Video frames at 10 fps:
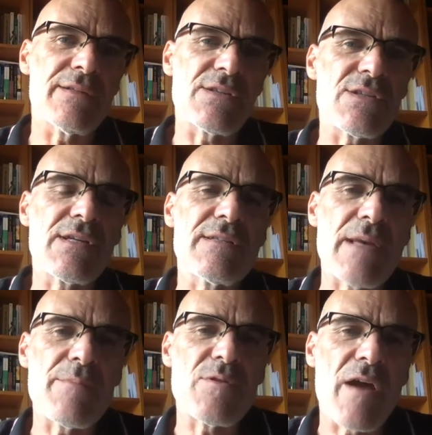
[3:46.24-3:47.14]
does the
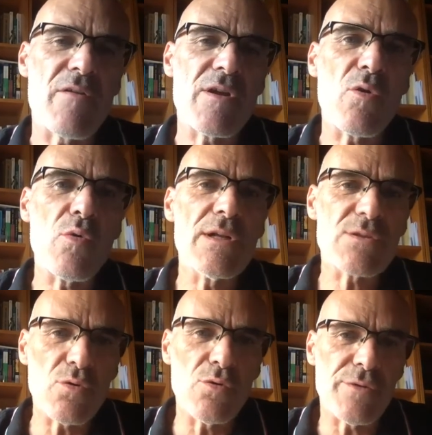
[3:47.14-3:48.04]
contemporary world
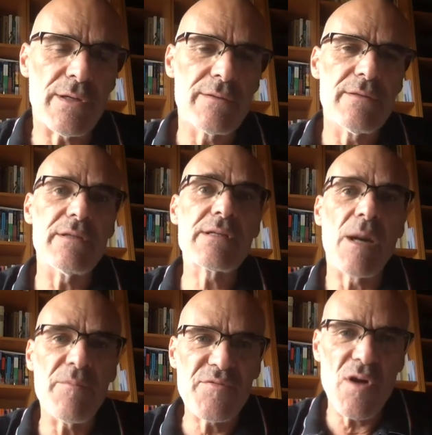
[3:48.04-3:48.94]
order
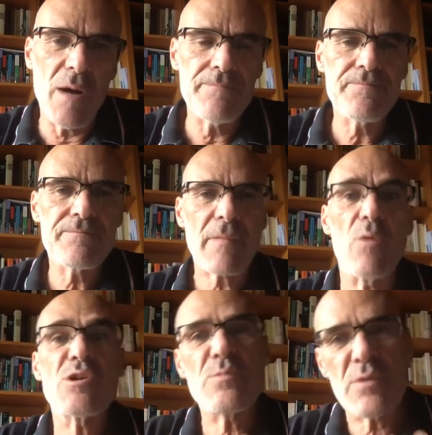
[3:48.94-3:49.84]
come from?
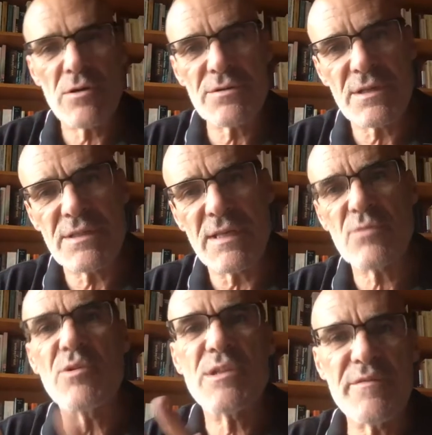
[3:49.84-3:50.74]
Which processes,
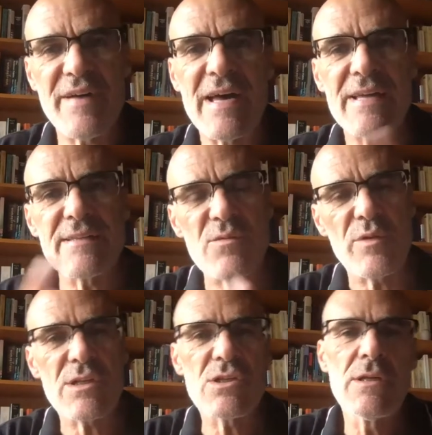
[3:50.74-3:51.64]
which events,
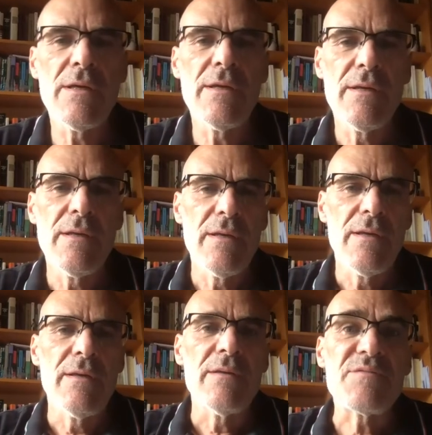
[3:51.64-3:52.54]
which
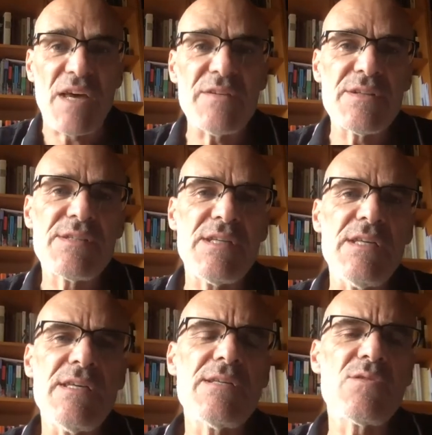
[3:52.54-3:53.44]

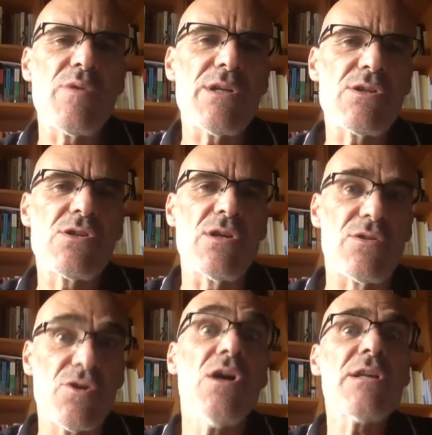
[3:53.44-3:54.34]
tendencies which uh,
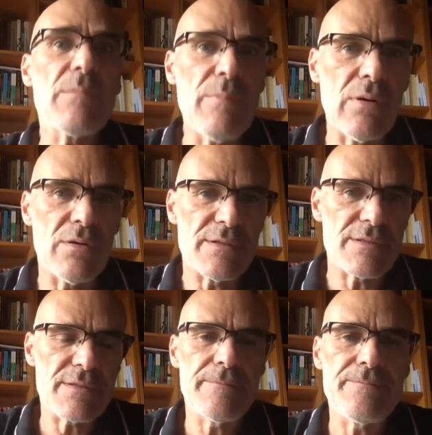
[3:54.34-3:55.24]
turning
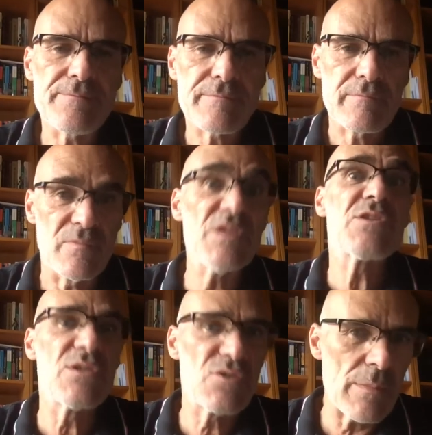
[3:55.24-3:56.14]
points did
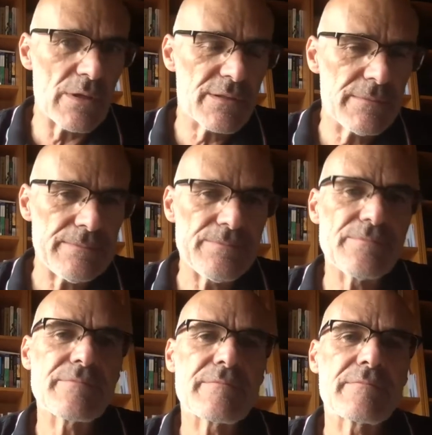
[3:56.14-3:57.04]
contribute
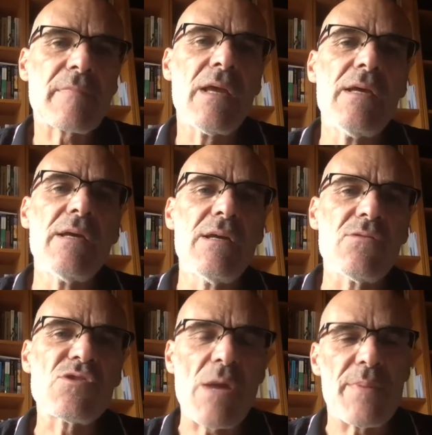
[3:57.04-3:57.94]

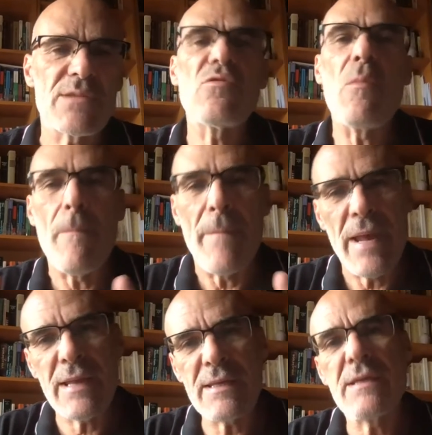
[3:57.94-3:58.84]
to shape it, to
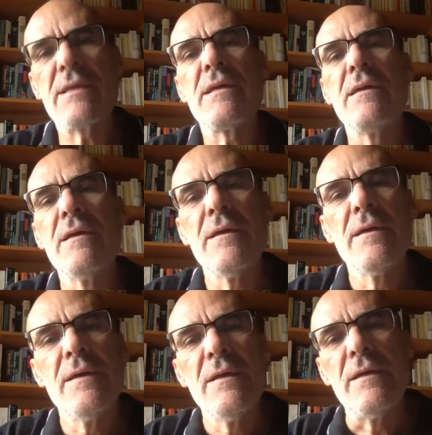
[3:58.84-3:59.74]
make
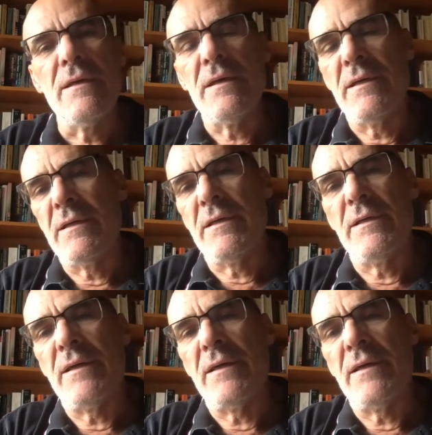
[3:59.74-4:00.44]
uh,